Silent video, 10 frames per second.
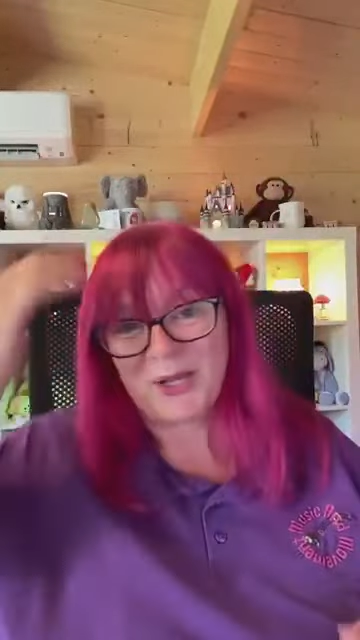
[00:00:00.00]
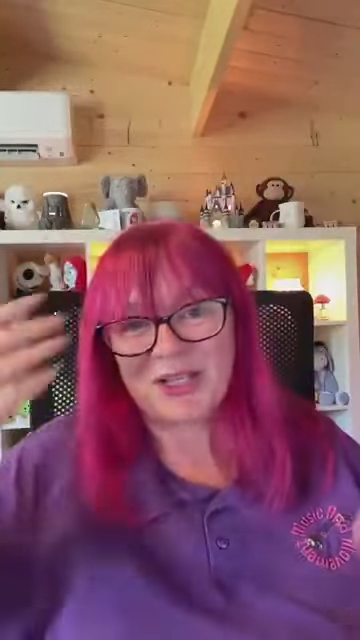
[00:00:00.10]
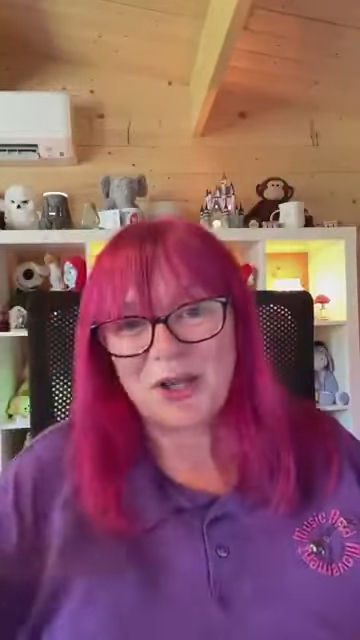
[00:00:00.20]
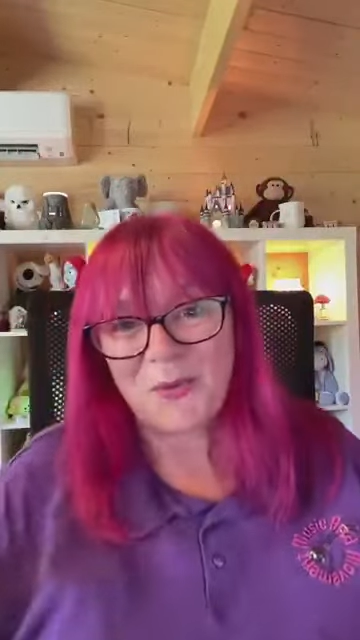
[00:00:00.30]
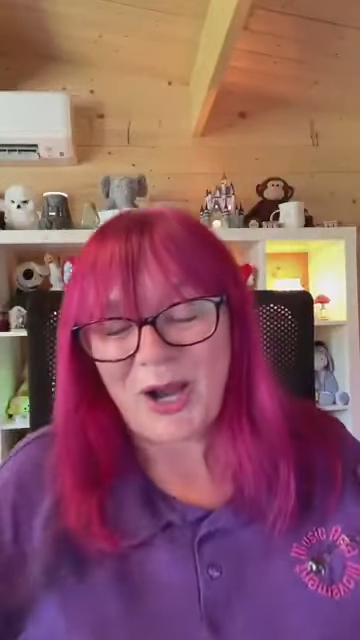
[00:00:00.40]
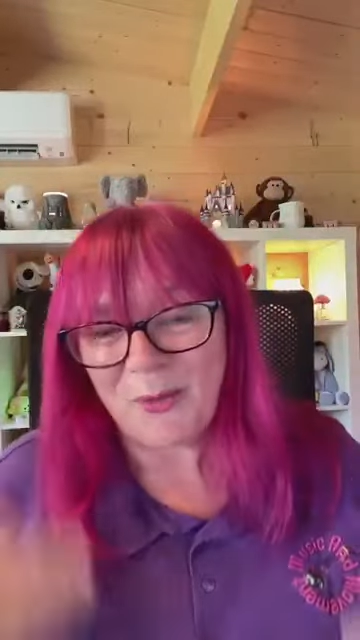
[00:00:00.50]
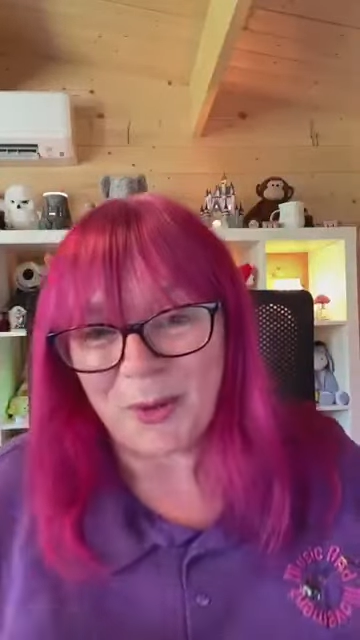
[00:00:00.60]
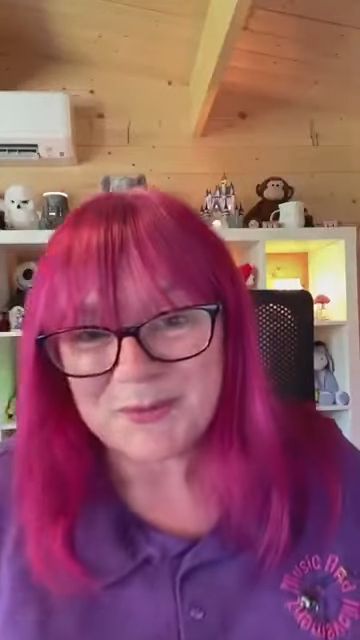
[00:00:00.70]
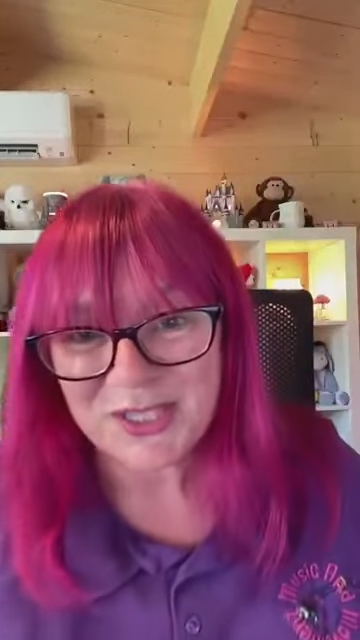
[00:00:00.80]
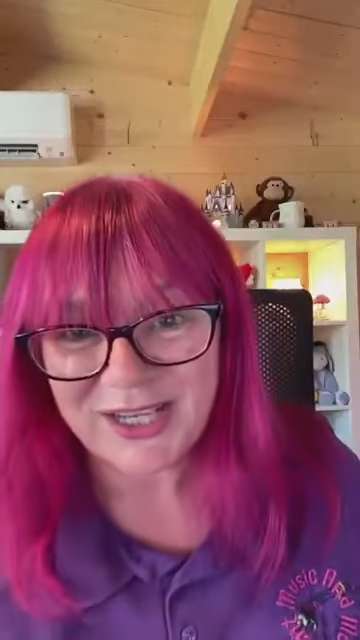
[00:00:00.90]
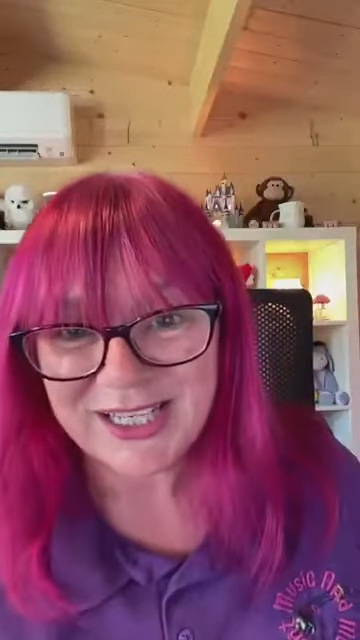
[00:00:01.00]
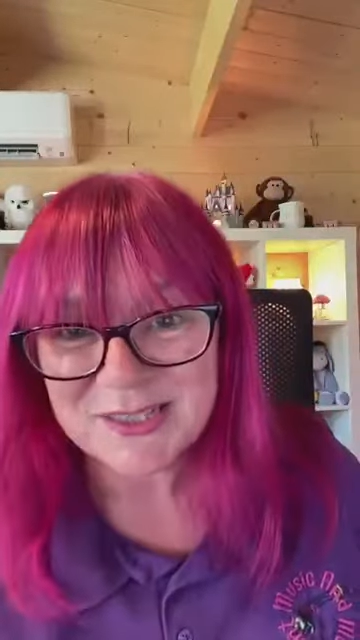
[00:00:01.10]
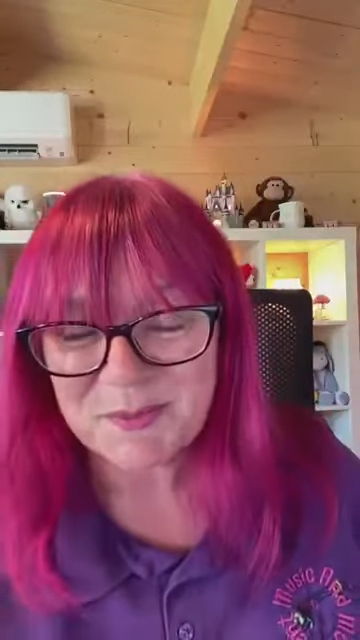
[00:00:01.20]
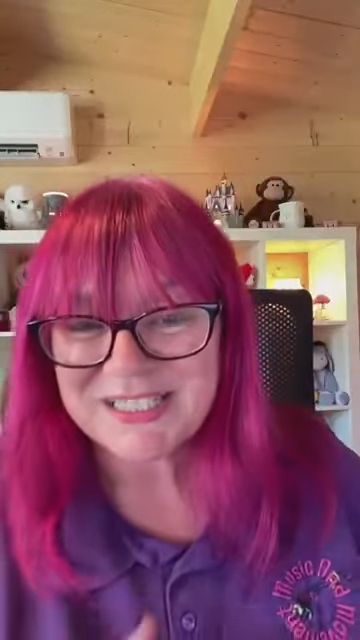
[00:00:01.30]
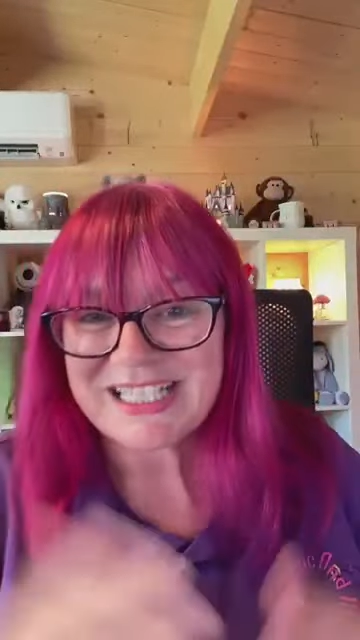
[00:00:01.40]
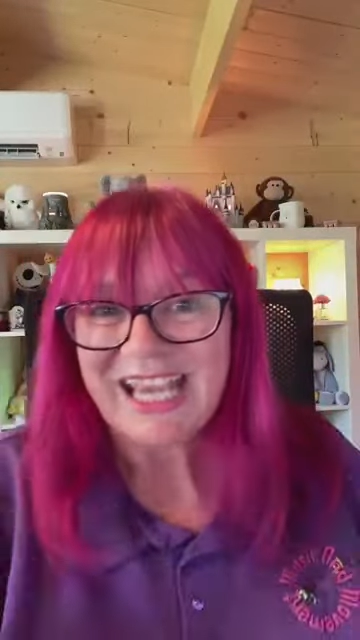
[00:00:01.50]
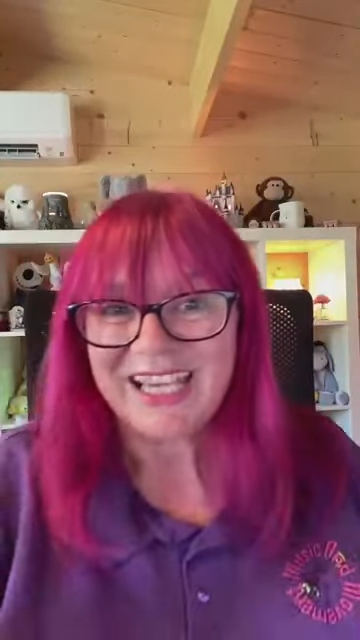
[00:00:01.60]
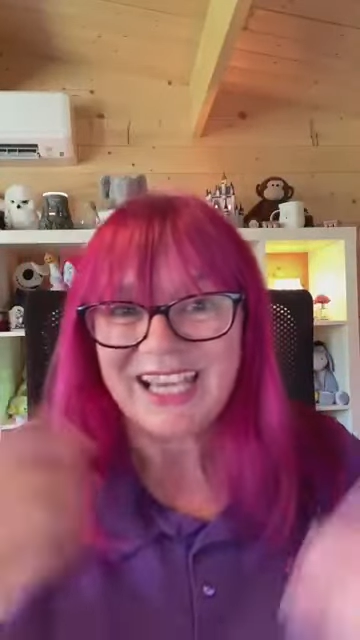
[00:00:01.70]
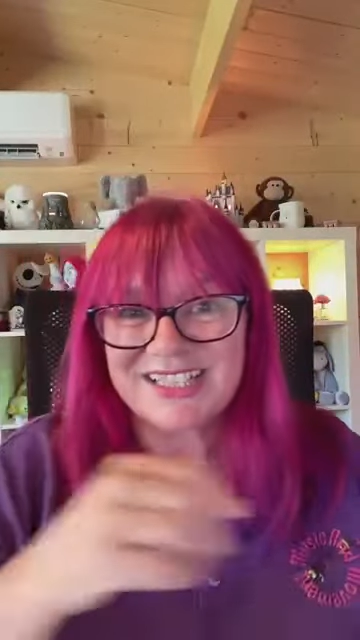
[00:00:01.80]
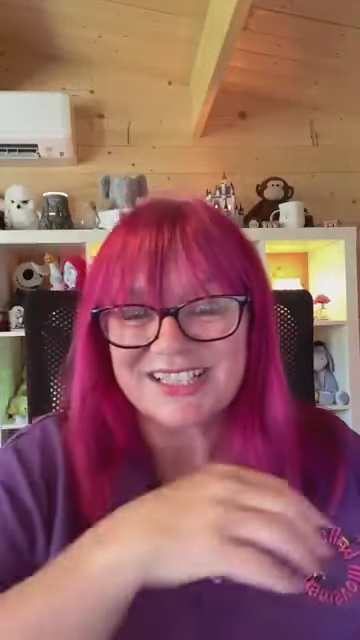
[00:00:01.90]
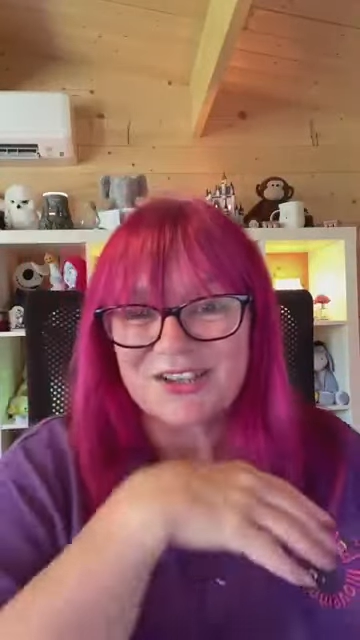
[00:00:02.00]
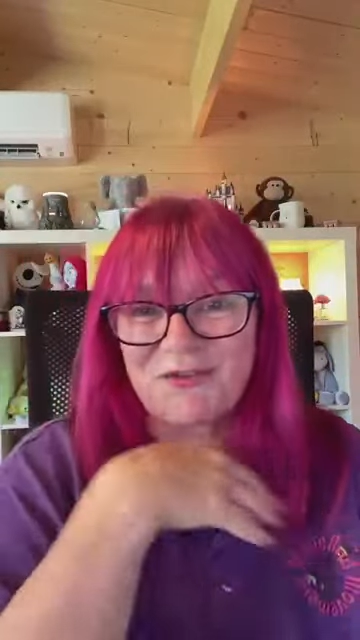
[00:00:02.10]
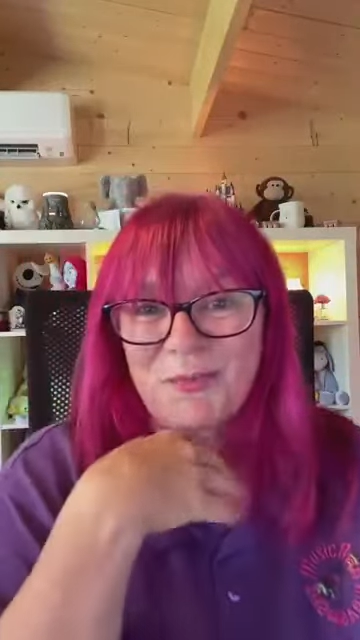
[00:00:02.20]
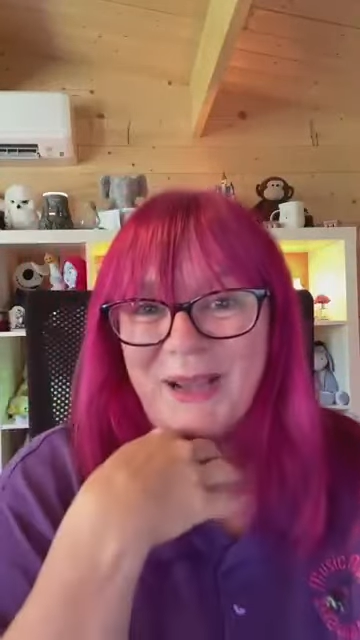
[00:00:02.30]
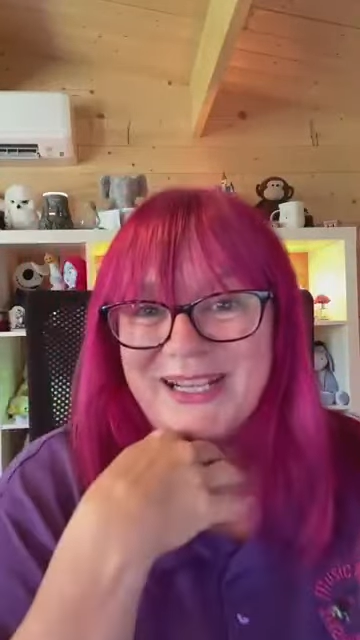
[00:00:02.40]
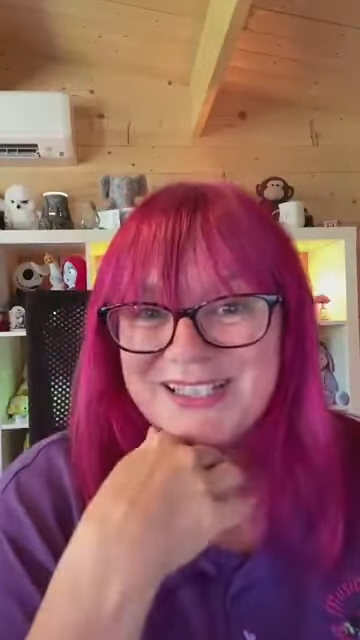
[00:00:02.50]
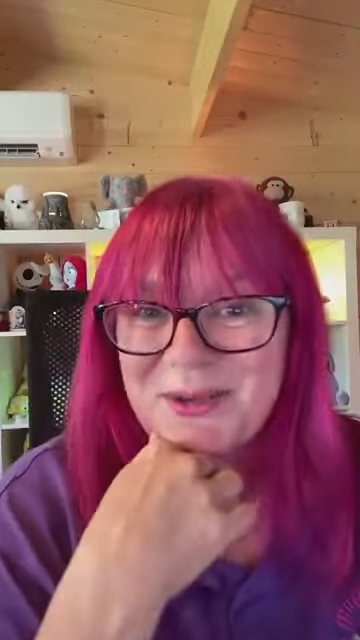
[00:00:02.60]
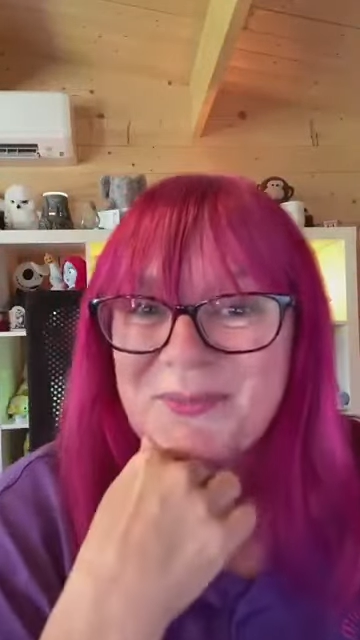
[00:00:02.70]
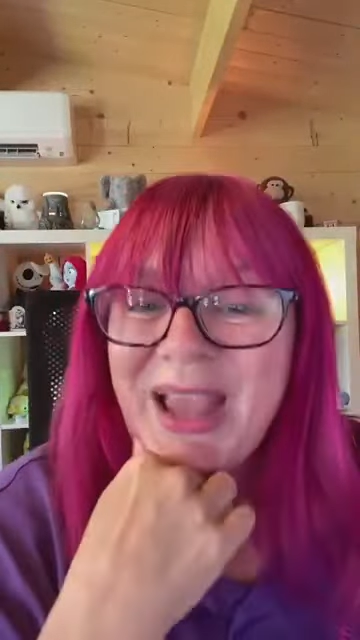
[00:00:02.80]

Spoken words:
Well, I know what our website is, but saying it is a different matter.